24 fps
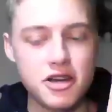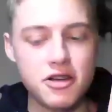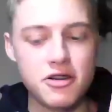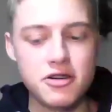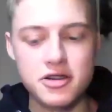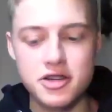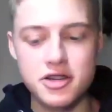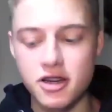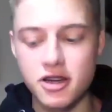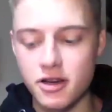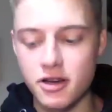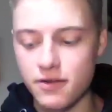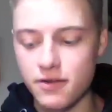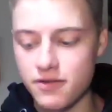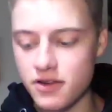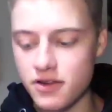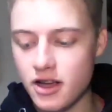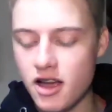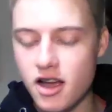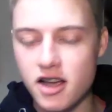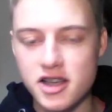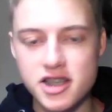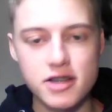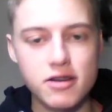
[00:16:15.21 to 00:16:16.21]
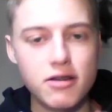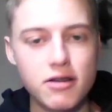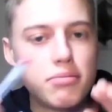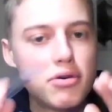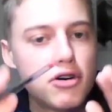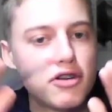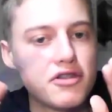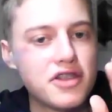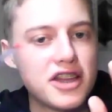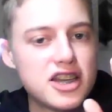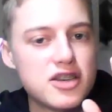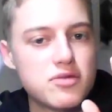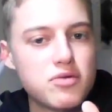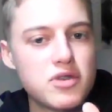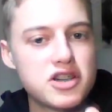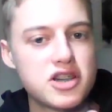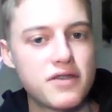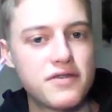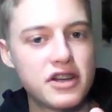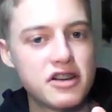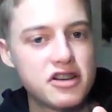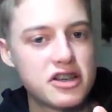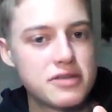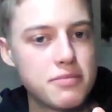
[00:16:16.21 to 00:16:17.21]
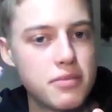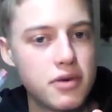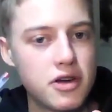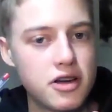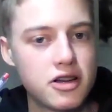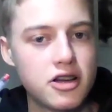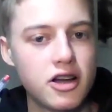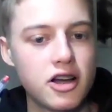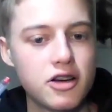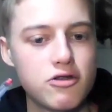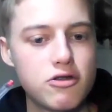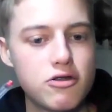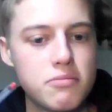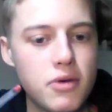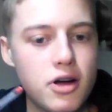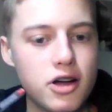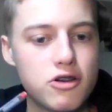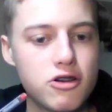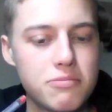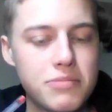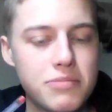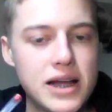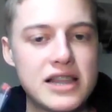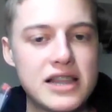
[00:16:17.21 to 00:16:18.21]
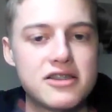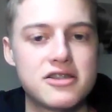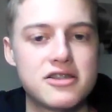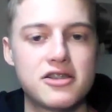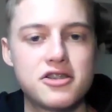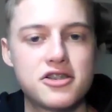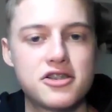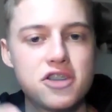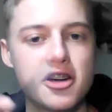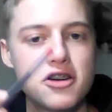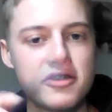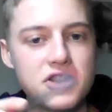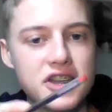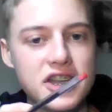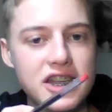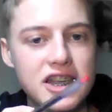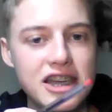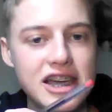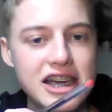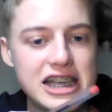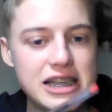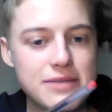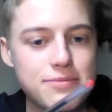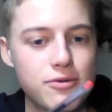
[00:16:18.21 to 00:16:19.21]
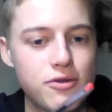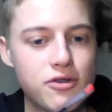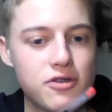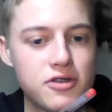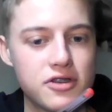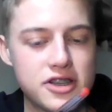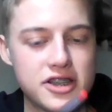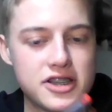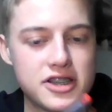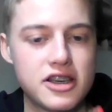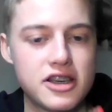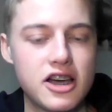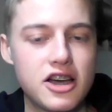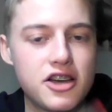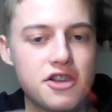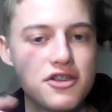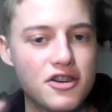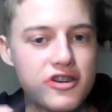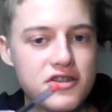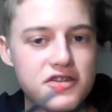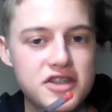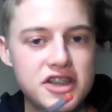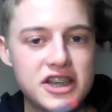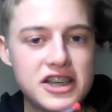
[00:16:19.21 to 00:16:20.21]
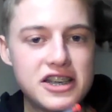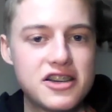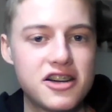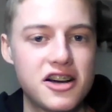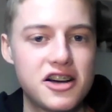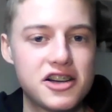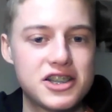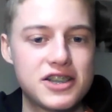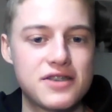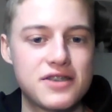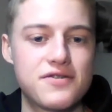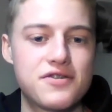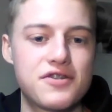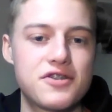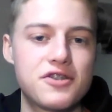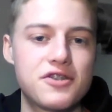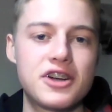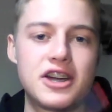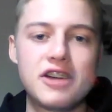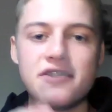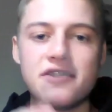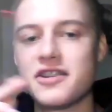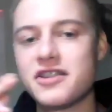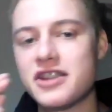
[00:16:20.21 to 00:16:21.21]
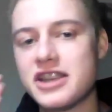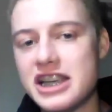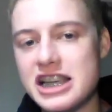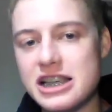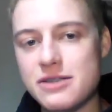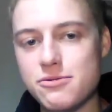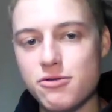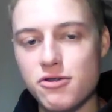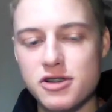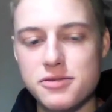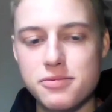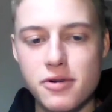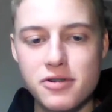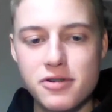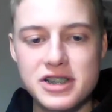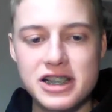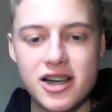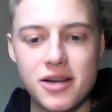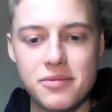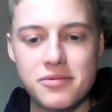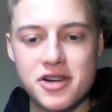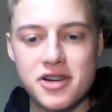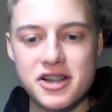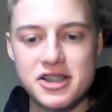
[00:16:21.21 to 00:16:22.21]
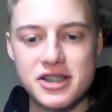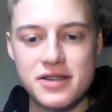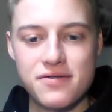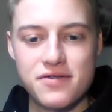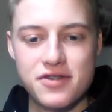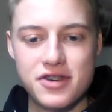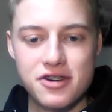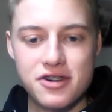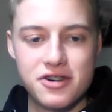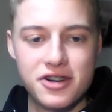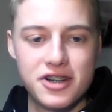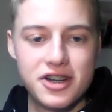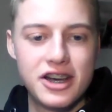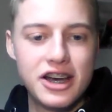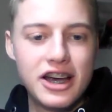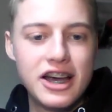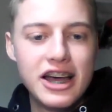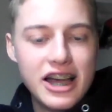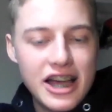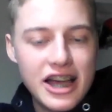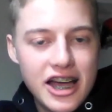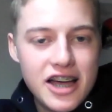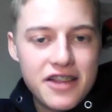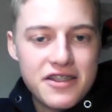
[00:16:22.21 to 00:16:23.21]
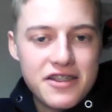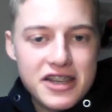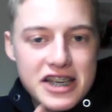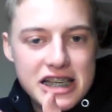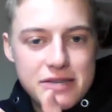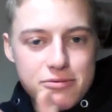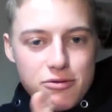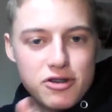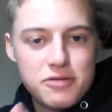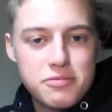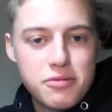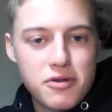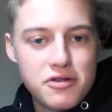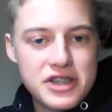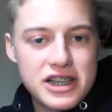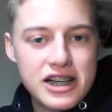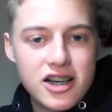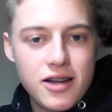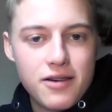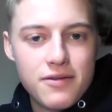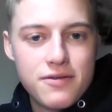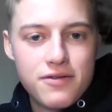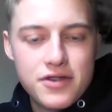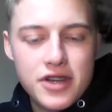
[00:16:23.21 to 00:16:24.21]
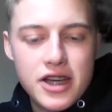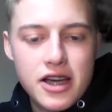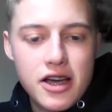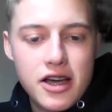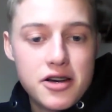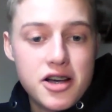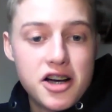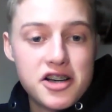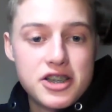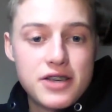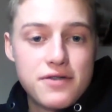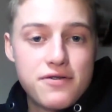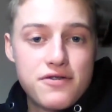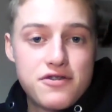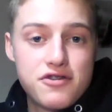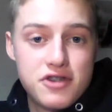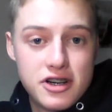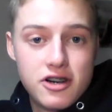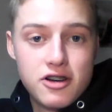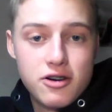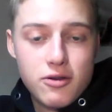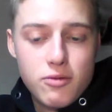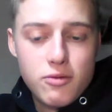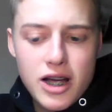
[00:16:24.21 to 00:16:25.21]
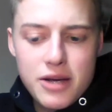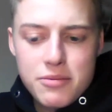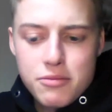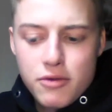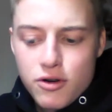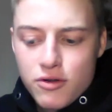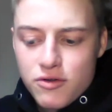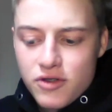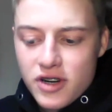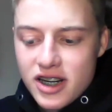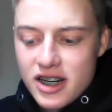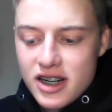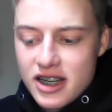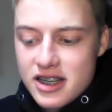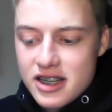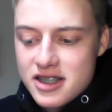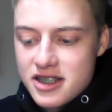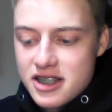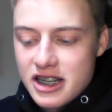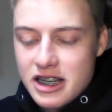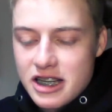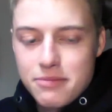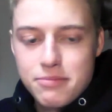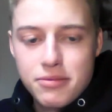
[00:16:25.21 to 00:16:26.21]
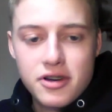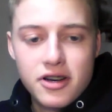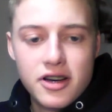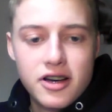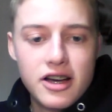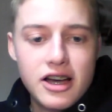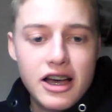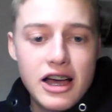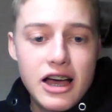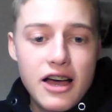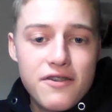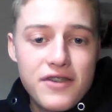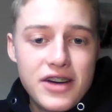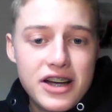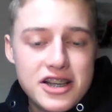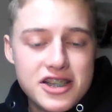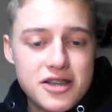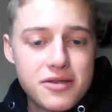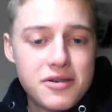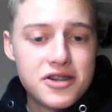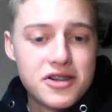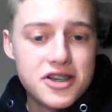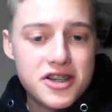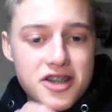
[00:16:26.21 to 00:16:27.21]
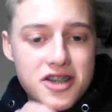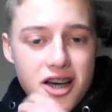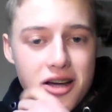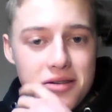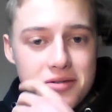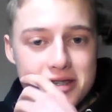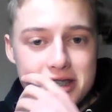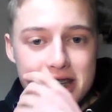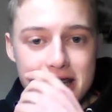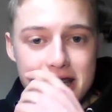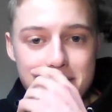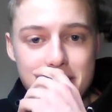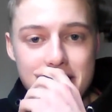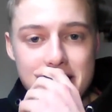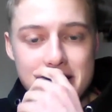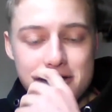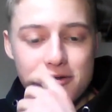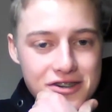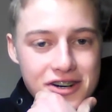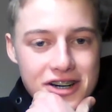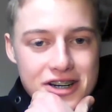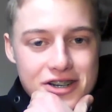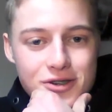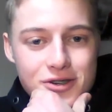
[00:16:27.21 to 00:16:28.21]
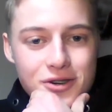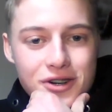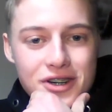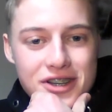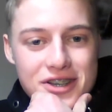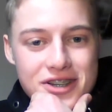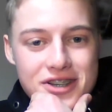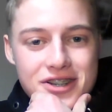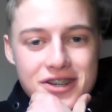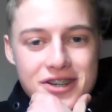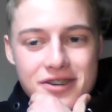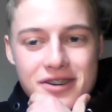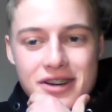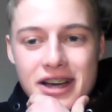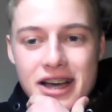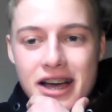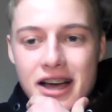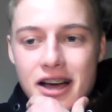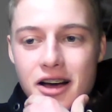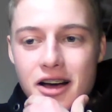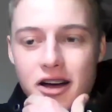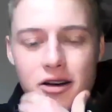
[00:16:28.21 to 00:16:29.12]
showed someone put on their Twitter, I think it was a guy called Michael Benson, showed the EA Sports UFC Tyson Fury and then the Esports Boxing Club Tyson Fury, and the Esports Boxing Club Tyson Fury look way more realistic. But thanks so much for your time today, mate. It's great talking to you.